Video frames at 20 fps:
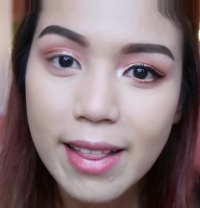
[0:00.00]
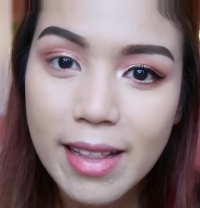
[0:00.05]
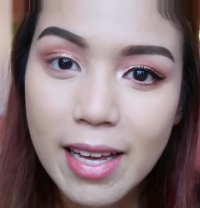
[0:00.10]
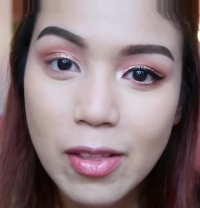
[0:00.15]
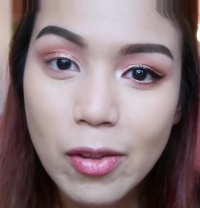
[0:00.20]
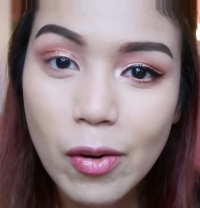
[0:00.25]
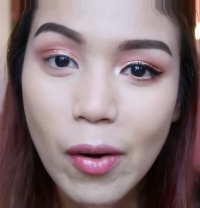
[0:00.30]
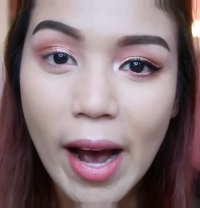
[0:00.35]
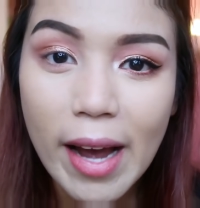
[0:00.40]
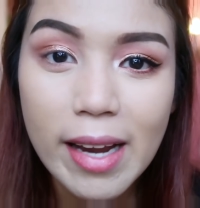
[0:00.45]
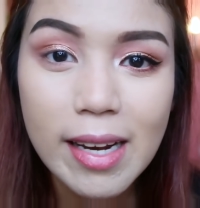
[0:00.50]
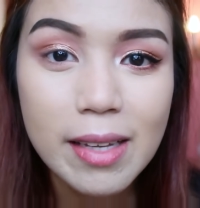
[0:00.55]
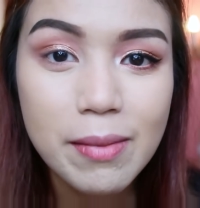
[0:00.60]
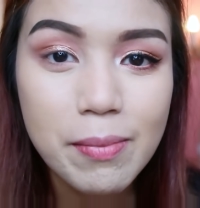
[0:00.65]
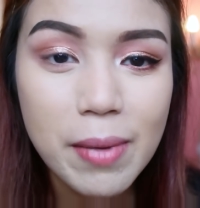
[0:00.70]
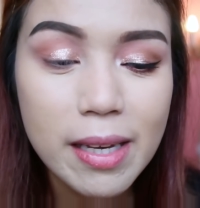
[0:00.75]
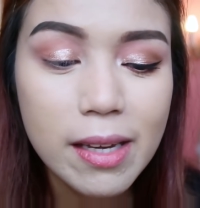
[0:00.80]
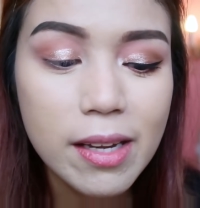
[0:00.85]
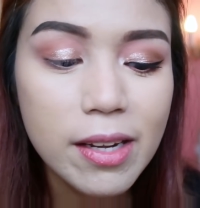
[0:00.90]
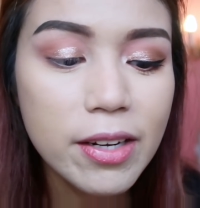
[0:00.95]
And then to
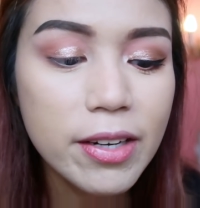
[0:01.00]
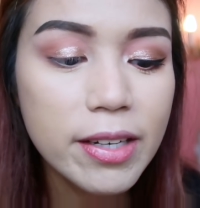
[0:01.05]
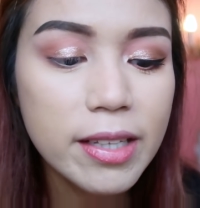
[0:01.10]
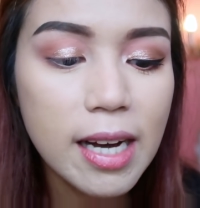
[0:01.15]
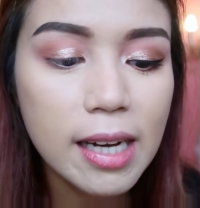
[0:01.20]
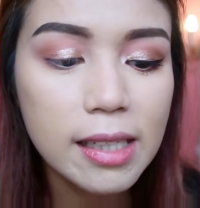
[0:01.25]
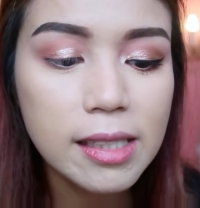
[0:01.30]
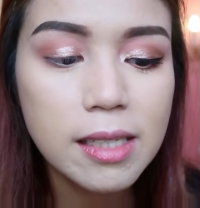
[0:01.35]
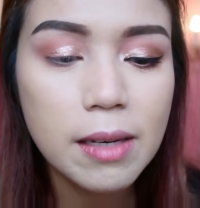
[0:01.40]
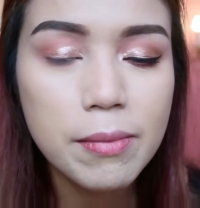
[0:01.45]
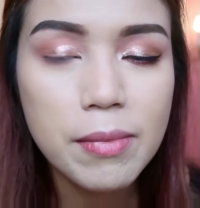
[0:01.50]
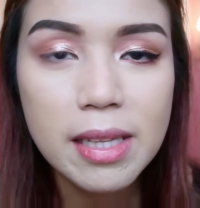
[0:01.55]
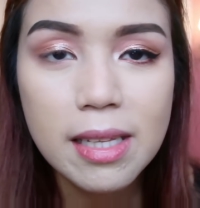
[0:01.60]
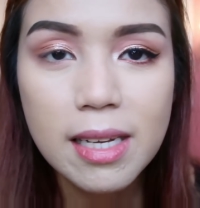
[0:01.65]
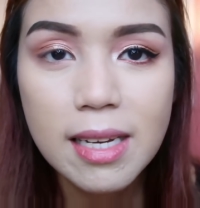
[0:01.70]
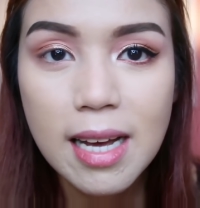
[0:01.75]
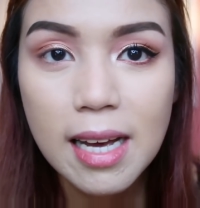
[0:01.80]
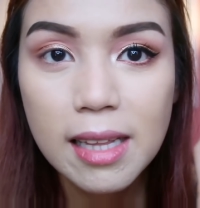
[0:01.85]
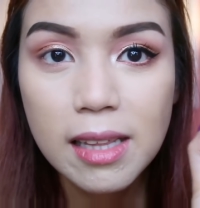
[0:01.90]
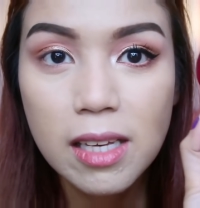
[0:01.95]
highlight my inner ducts,
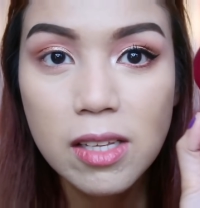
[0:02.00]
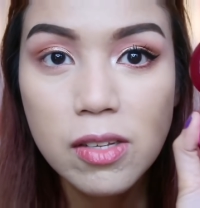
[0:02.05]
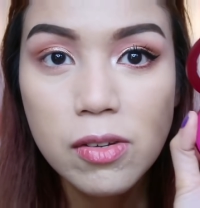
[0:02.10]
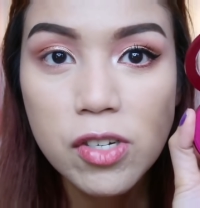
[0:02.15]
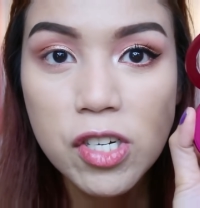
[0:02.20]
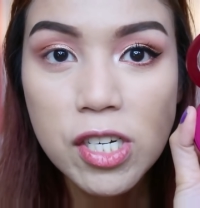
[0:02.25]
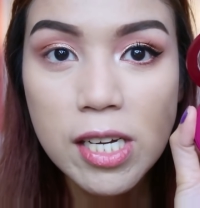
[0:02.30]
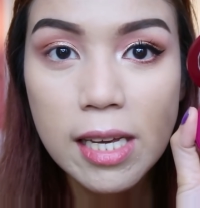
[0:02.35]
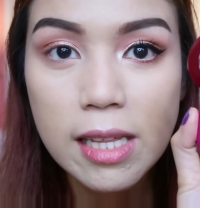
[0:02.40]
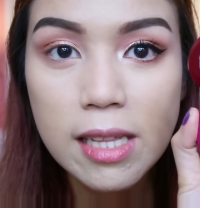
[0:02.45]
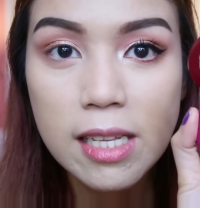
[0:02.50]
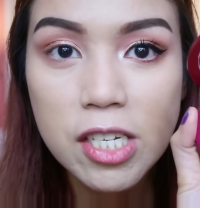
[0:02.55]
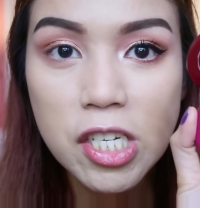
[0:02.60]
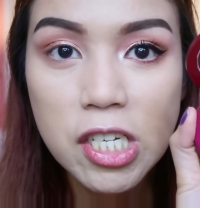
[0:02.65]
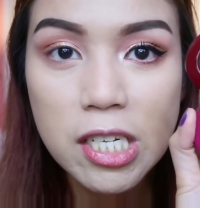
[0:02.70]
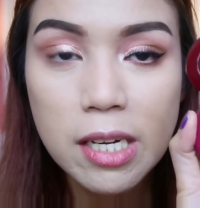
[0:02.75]
gamitin natin yung shade na